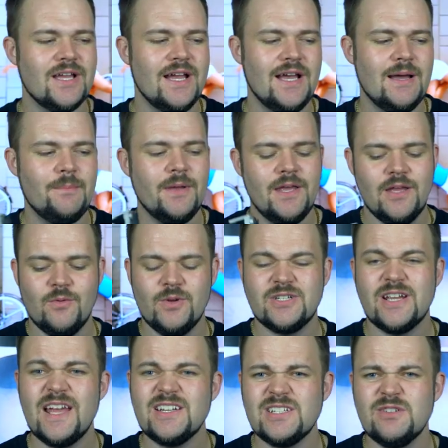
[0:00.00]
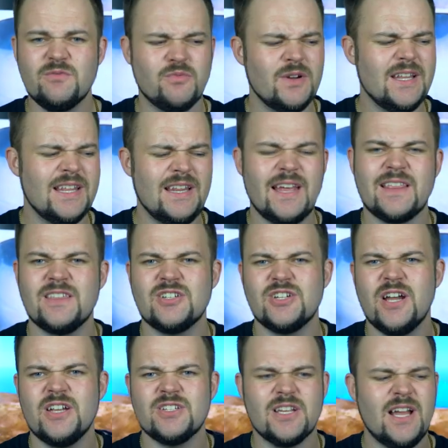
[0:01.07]
hub, which I actually really like the
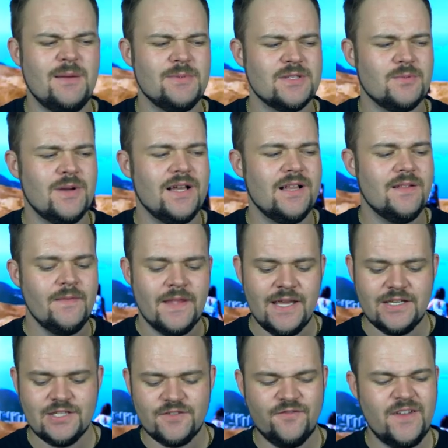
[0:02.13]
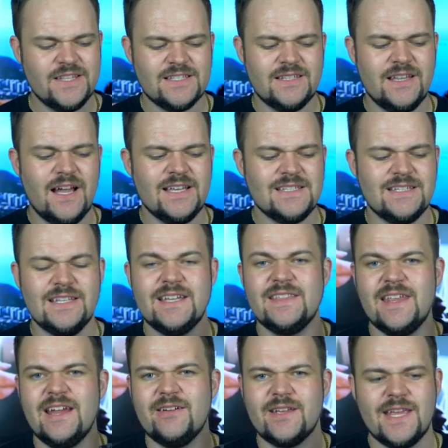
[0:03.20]
charging hub as well. It just fits nicely in
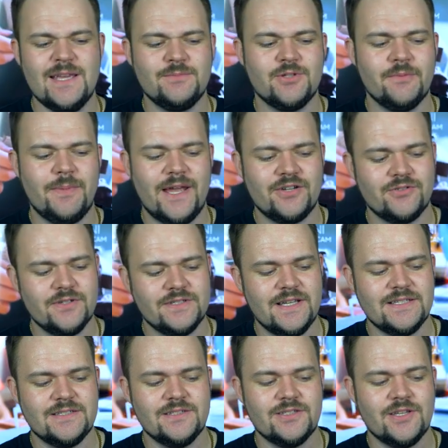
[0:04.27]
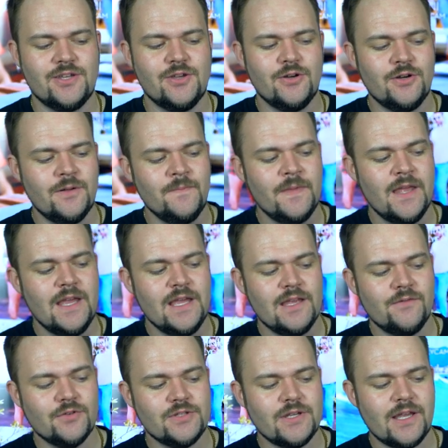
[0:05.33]
there and keeps your batteries nice and secure.
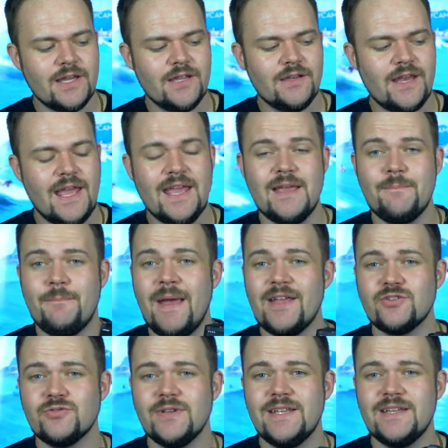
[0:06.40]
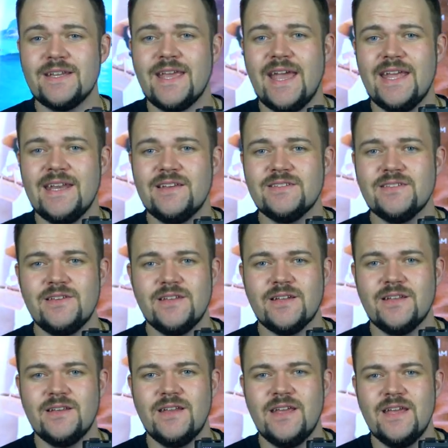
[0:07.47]
You've also got a battery indicator so you
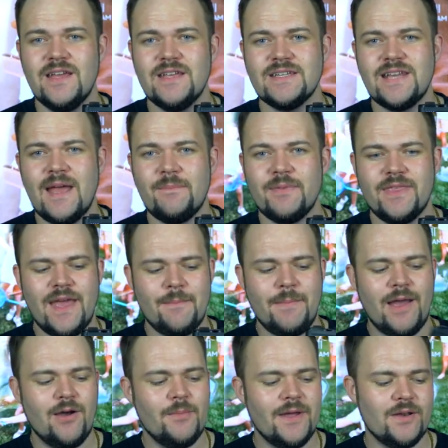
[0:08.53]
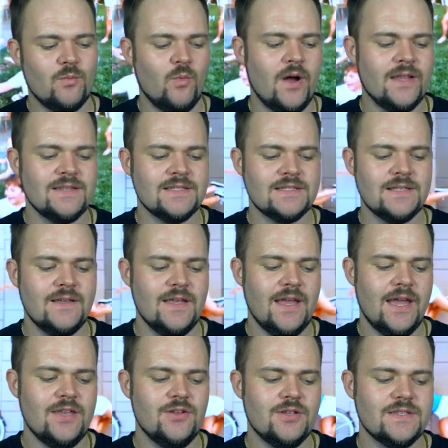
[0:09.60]
can tap that power button once
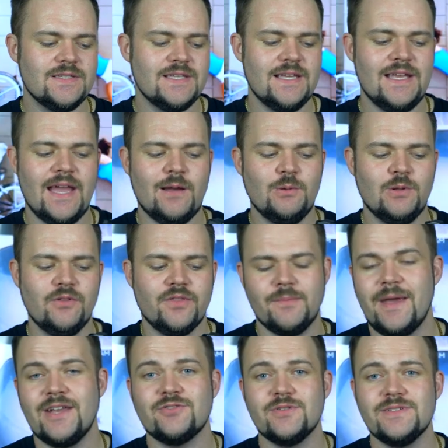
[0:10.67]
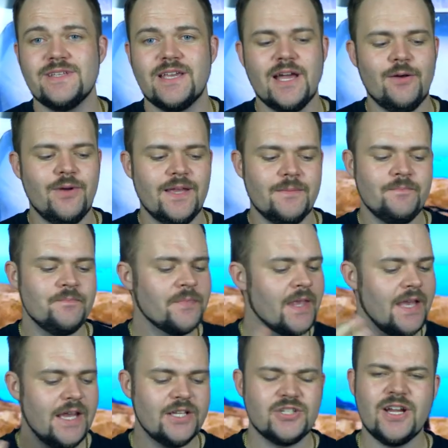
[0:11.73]
and you can see how all of the batteries are going.
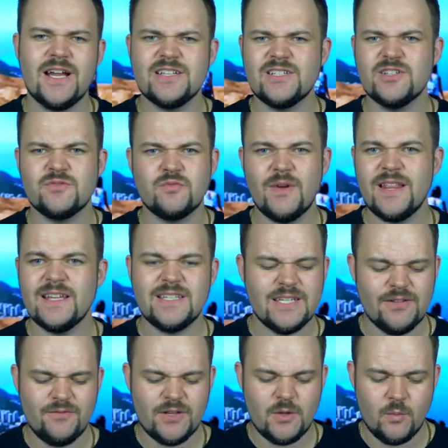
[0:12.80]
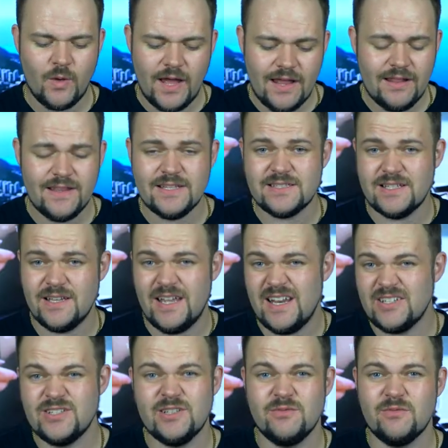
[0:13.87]
It charges relatively well, it's
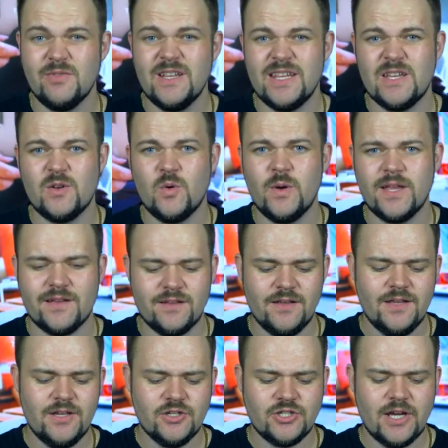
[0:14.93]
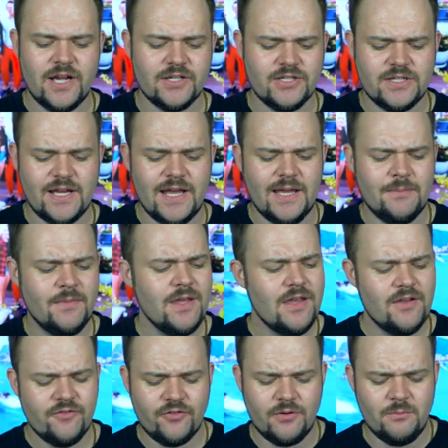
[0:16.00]
actually really quick charge time
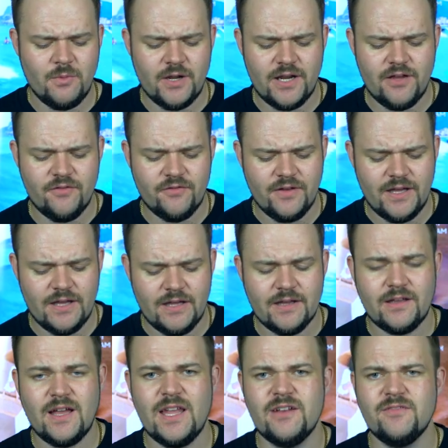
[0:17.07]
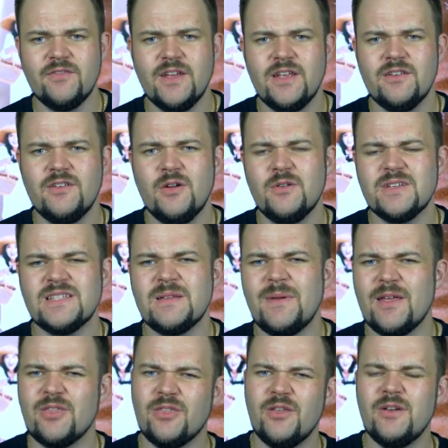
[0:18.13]
from what I've uh, kind of noticed
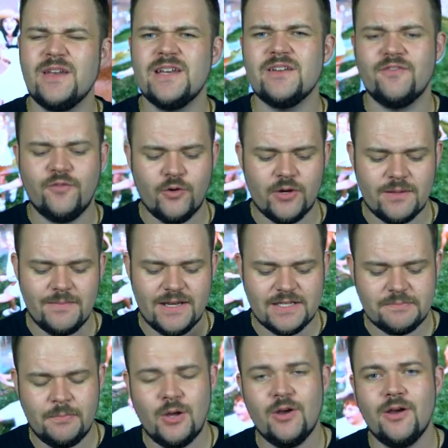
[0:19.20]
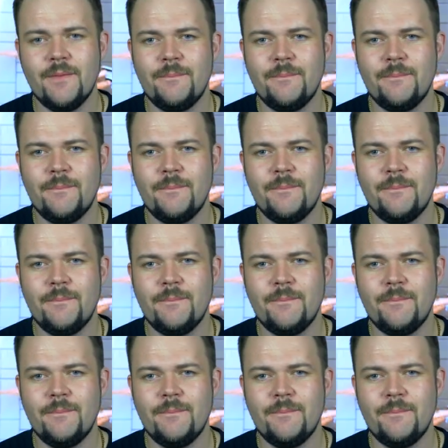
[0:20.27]
about 30 to 40 minutes per